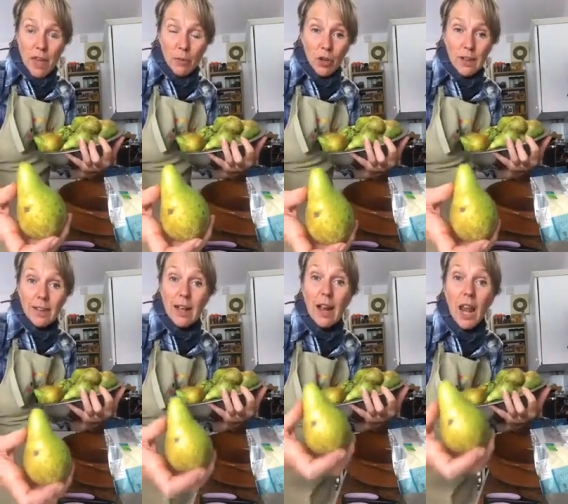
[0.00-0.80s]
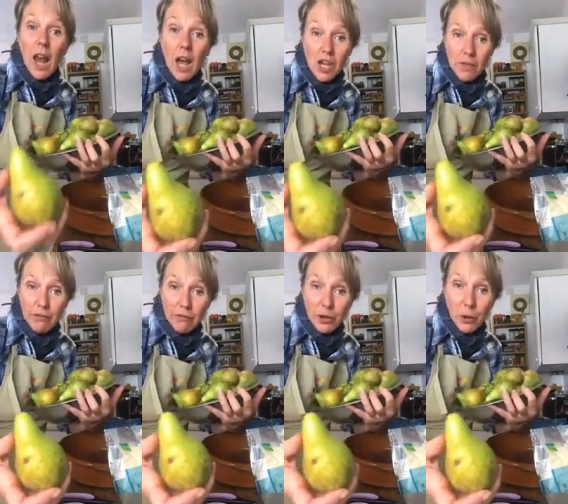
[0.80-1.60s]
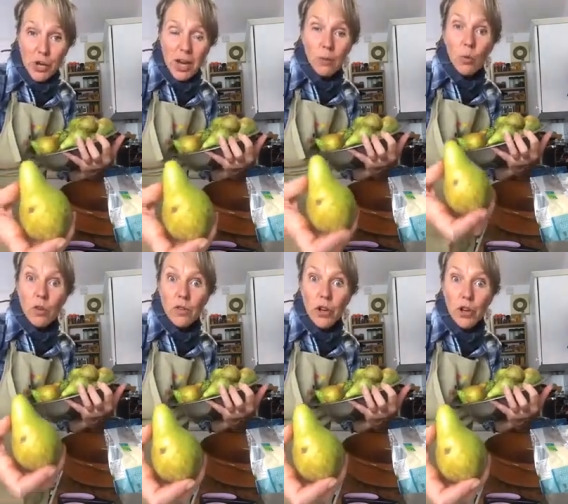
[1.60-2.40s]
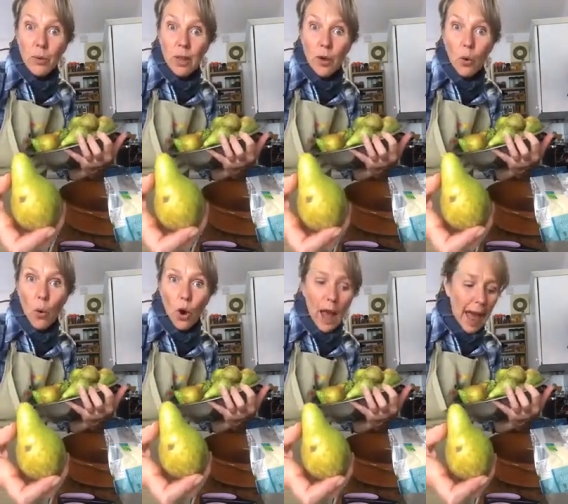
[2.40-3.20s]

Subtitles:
when you've got this glut of fruit and what's to do with it all,